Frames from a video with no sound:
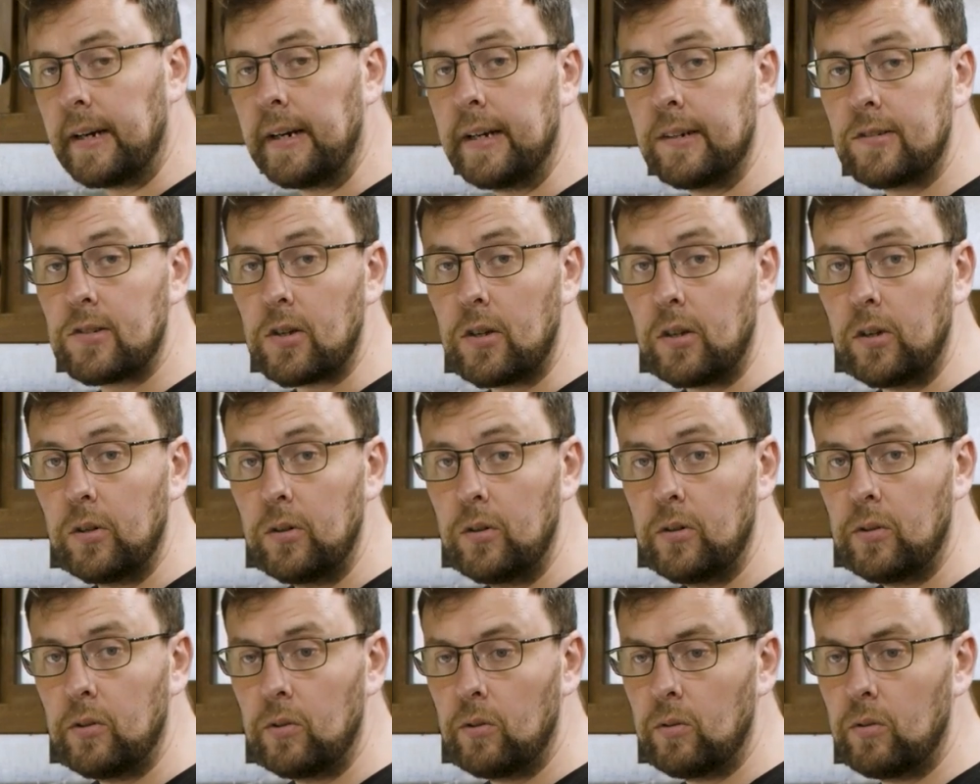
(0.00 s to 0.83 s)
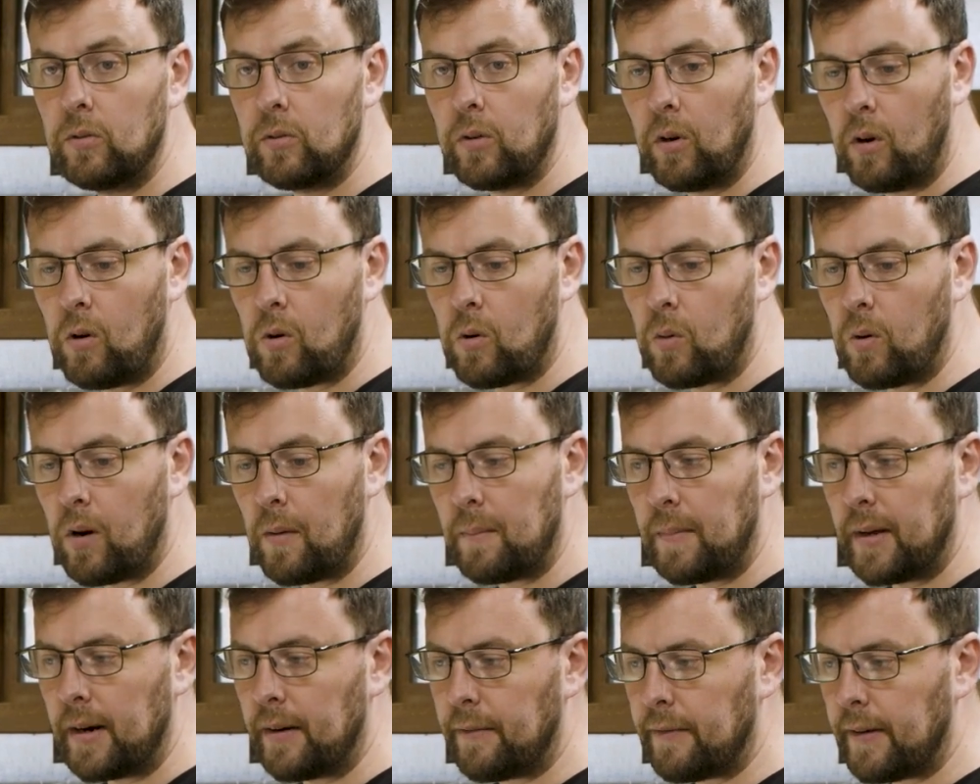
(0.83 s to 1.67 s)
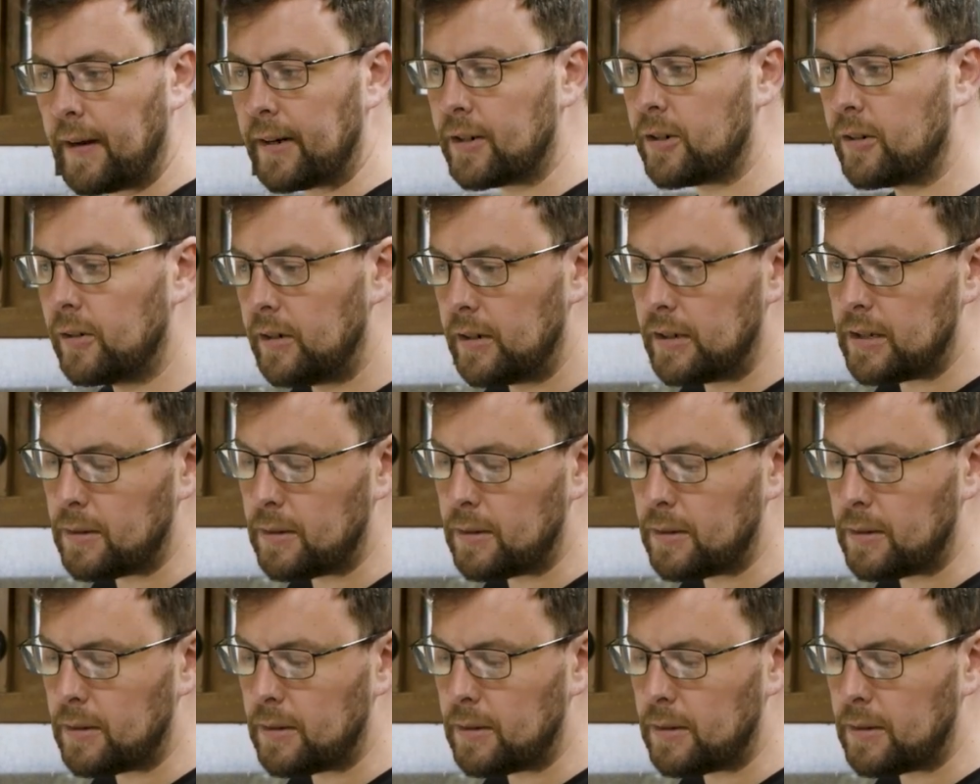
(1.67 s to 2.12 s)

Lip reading: to get into who or what manufacturer